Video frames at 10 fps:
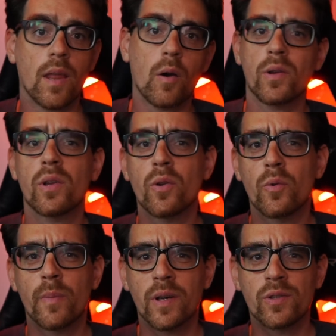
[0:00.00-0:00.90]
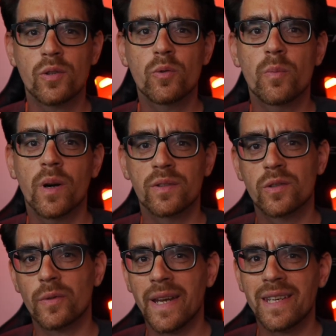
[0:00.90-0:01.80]
Now, I don't know about you, but
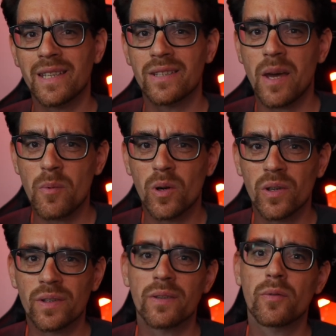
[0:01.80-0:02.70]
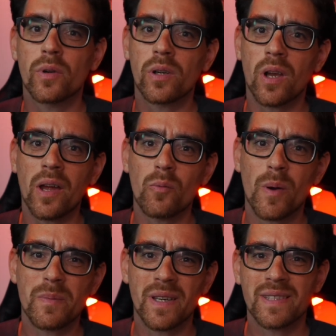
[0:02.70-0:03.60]
creating demo content for a client
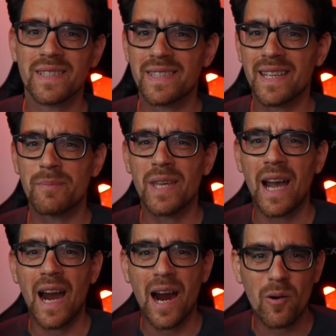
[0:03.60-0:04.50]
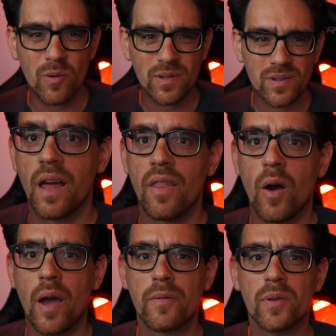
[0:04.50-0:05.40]
website can take me hours. Now,
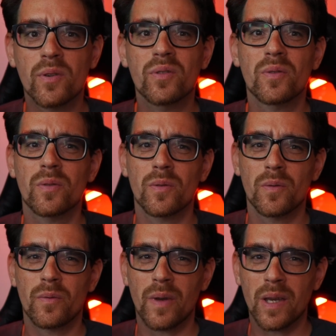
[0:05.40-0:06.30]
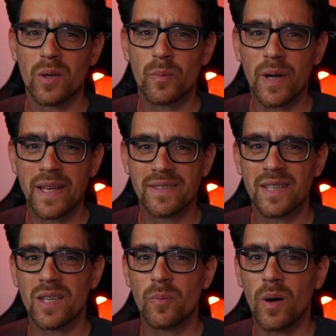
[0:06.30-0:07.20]
I've used FakerPress
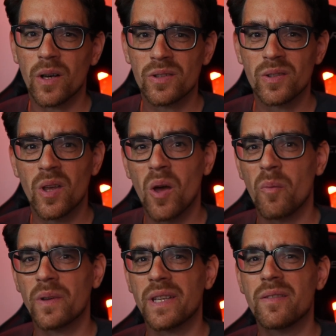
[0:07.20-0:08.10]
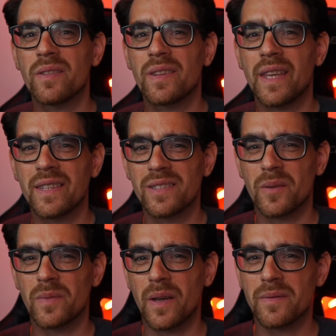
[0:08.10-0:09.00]
in the past, but even then
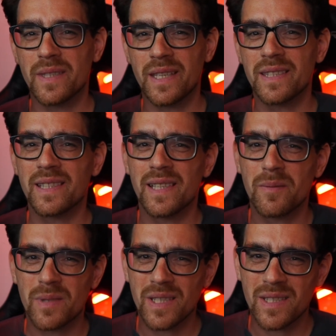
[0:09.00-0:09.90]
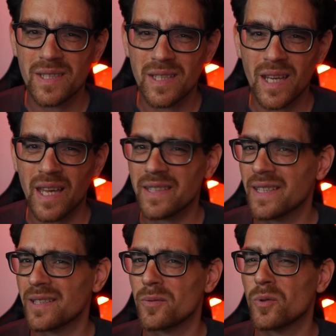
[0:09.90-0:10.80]
sometimes it's limited and
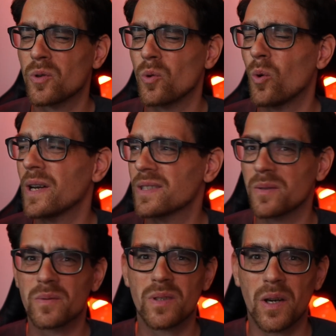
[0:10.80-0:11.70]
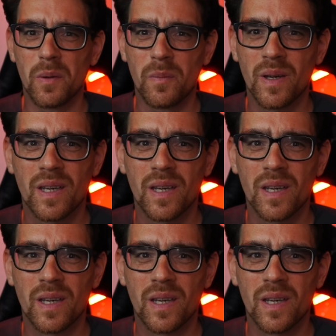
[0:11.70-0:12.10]
takes up quite some time.